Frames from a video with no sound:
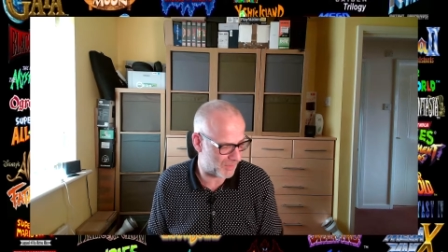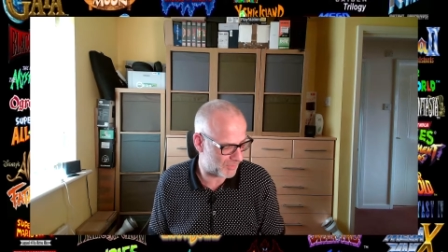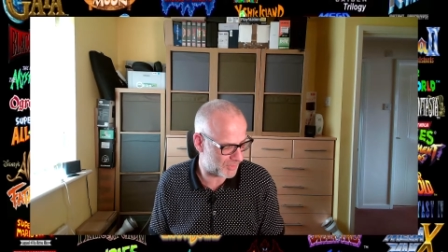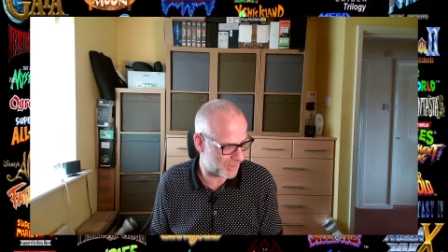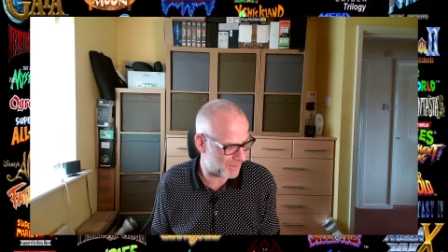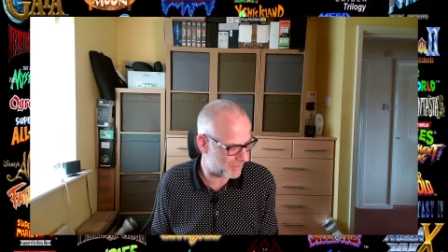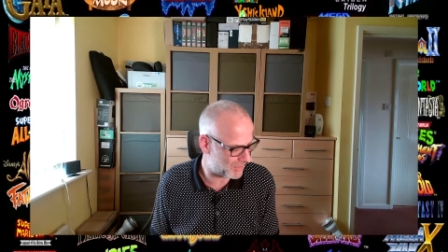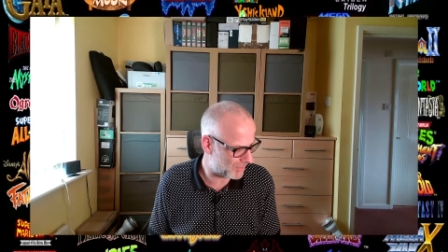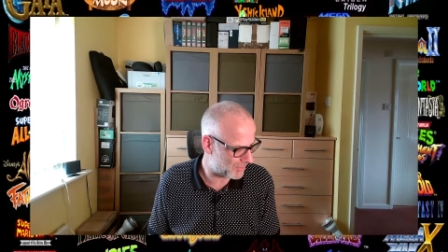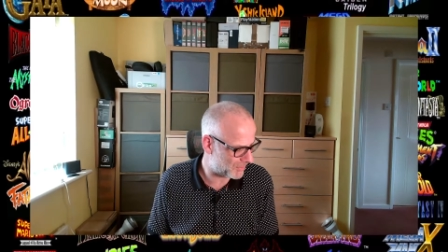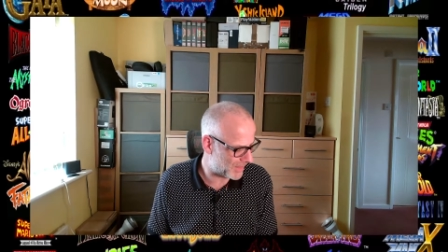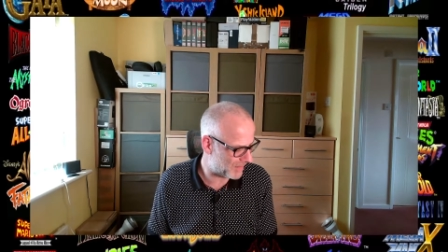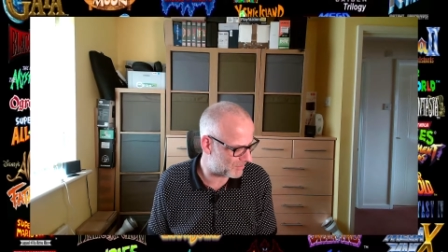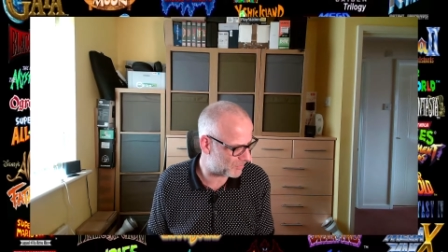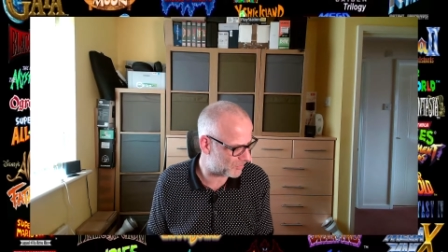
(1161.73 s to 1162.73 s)
I didn't do
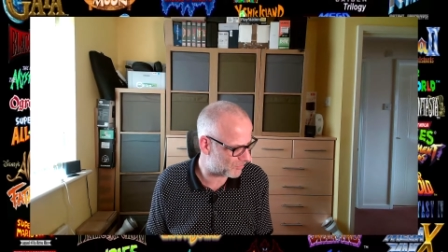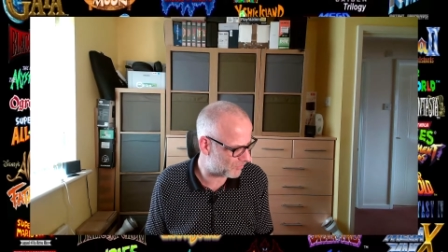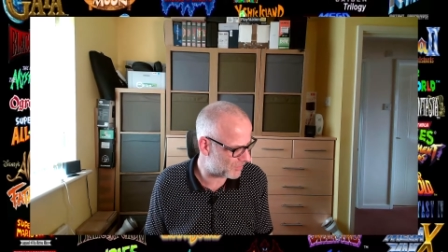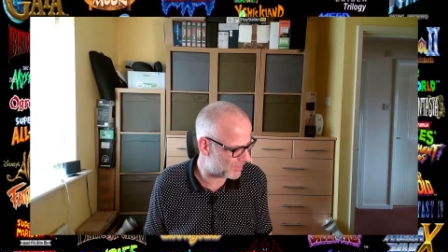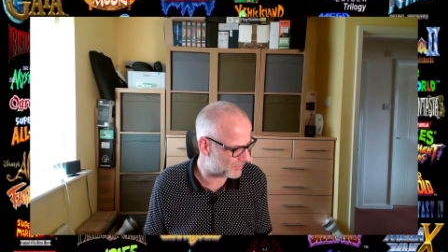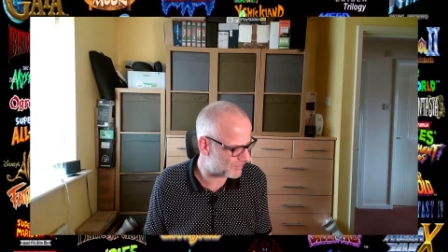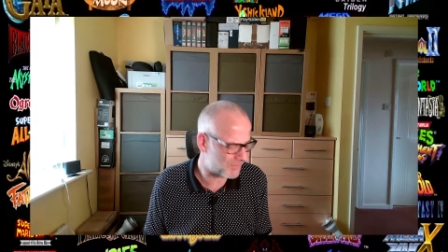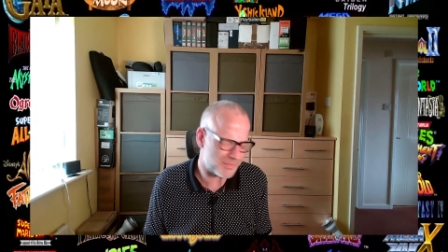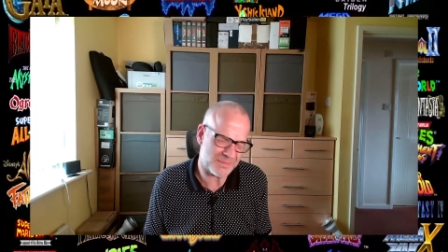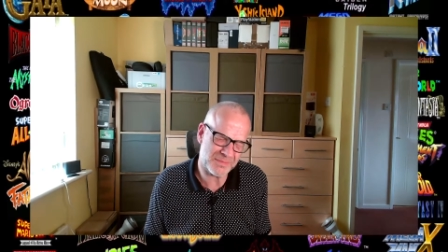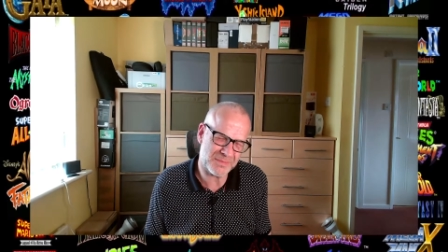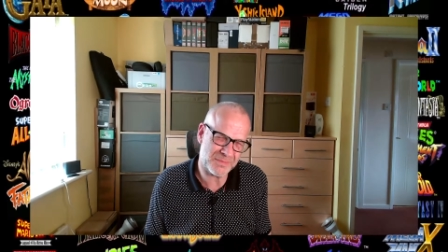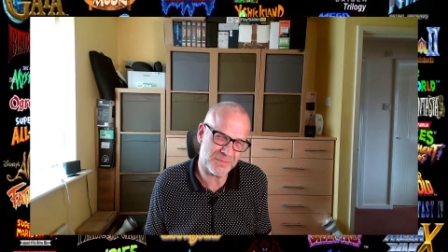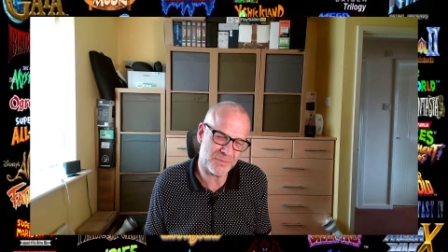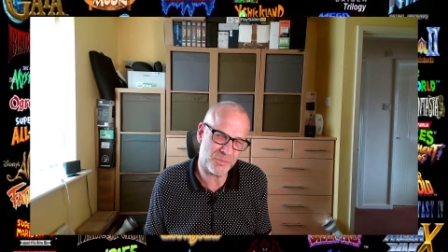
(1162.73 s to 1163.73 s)
that much
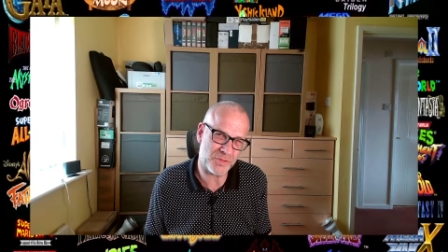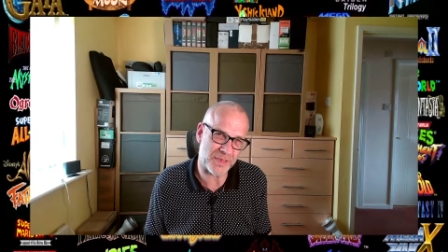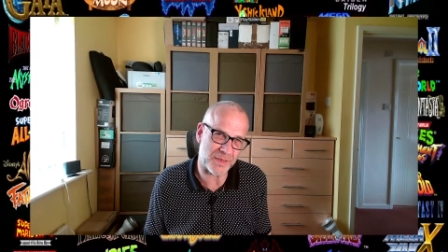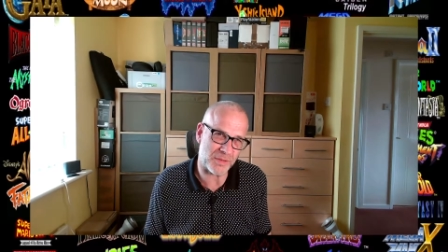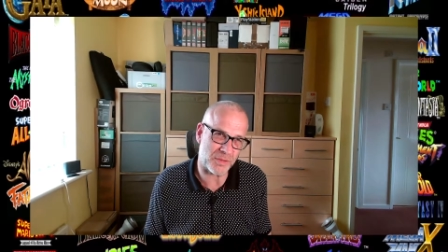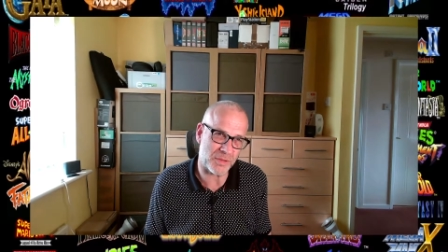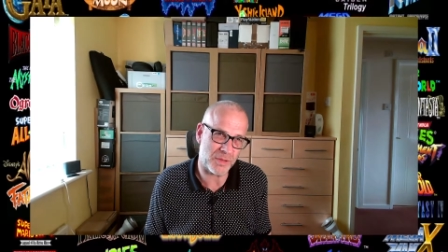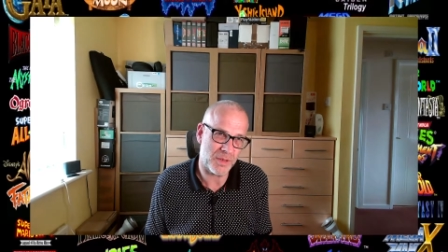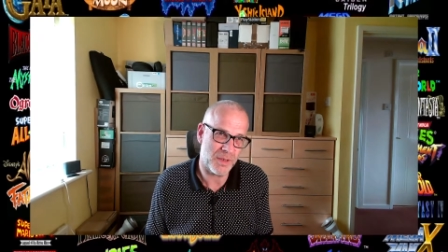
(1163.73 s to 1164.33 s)
research, or did I?